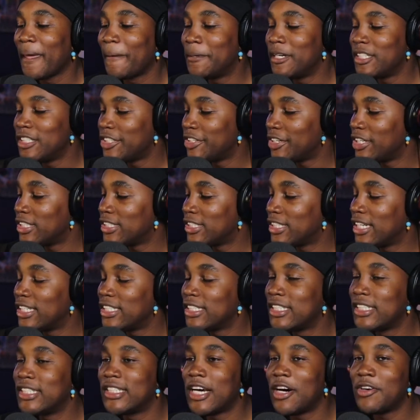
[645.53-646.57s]
Put your
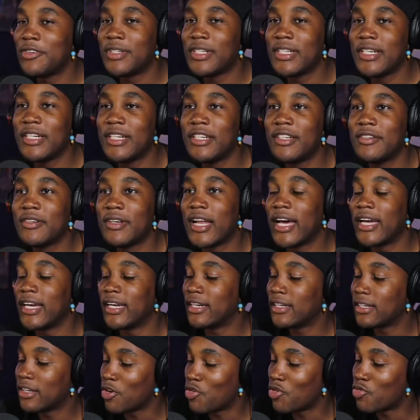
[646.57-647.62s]
intentions out there.
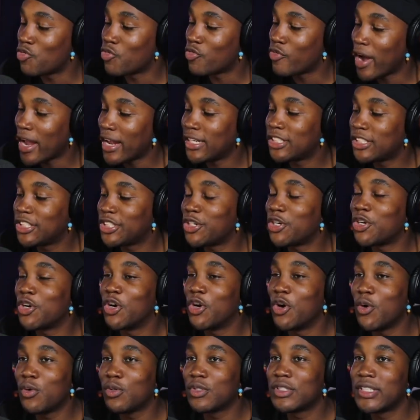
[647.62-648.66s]
Like write your
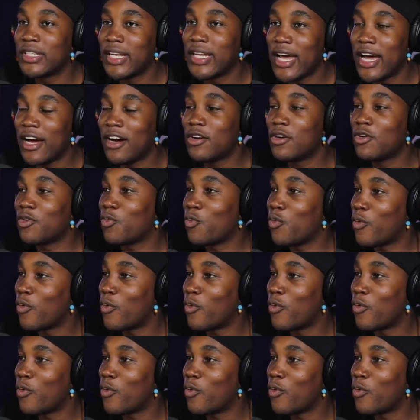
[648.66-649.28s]
goals down.